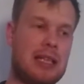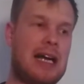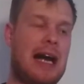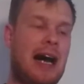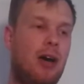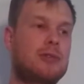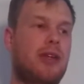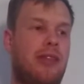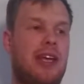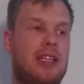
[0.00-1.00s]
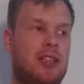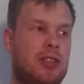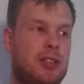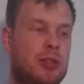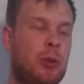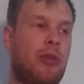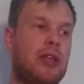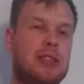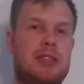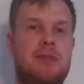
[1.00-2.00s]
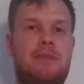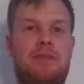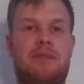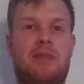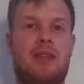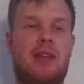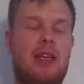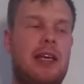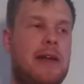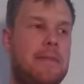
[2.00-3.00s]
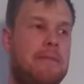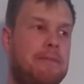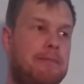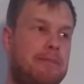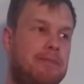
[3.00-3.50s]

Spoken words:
How did they do this? On